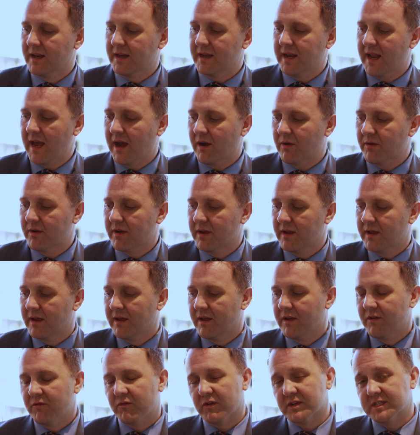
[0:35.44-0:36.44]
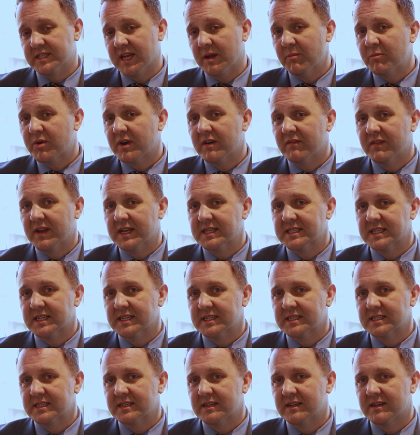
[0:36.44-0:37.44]
Now, for temporary
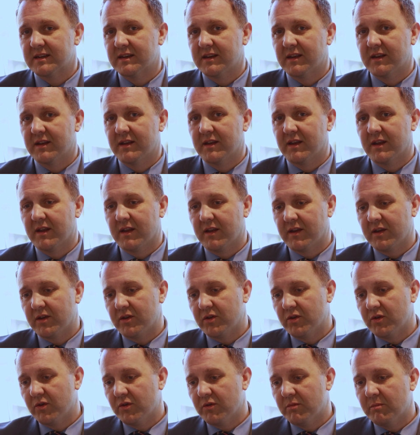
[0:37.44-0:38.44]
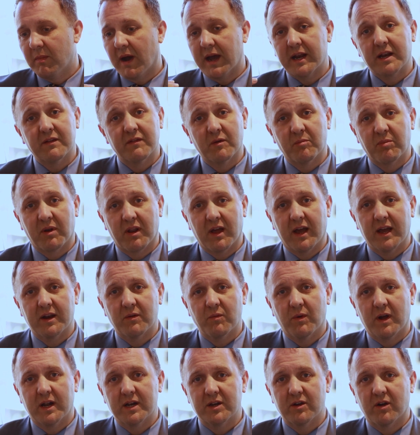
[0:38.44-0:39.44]
visas, you might have
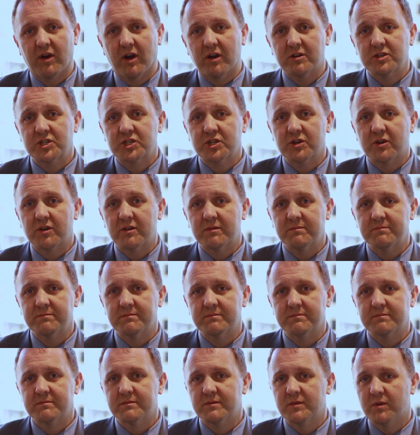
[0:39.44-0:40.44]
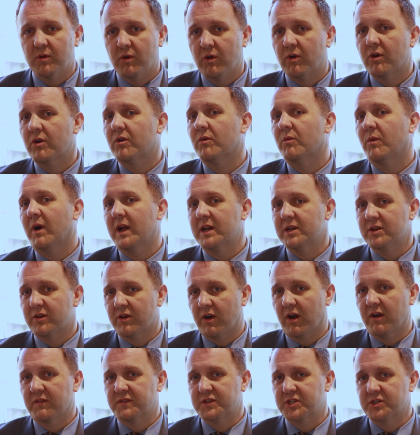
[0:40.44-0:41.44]
applied while you're onshore or while
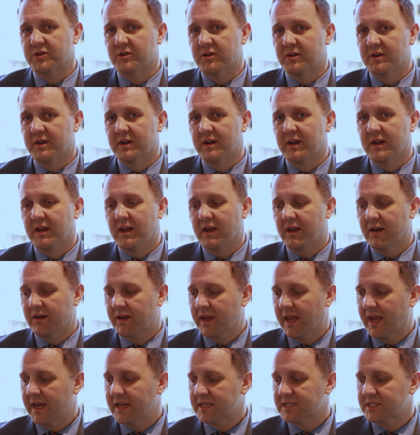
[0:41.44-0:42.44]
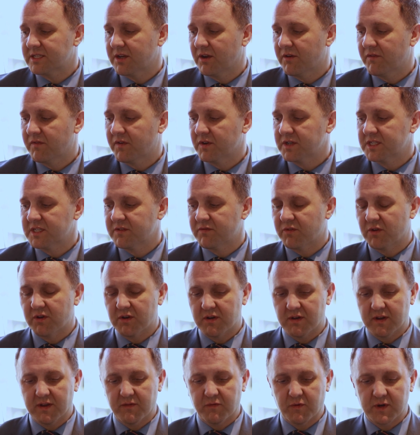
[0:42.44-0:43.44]
you're offshore. Okay, so first of
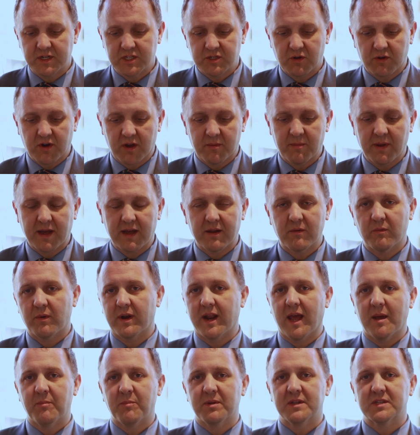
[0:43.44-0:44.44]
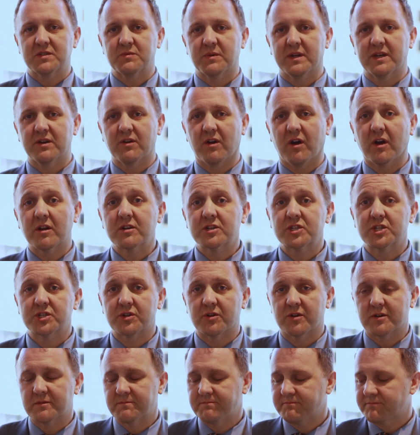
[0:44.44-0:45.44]
all, if we talk about what happens when you're
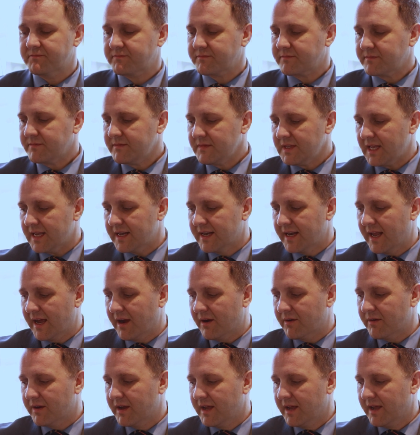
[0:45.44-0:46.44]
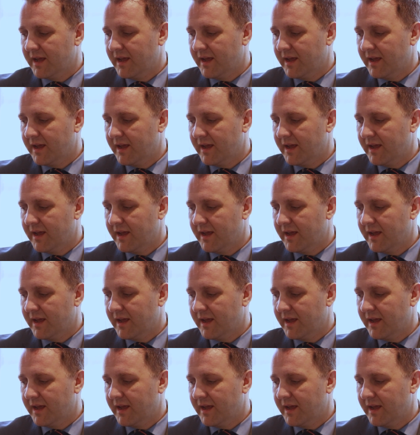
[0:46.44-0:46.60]
onshore. Now,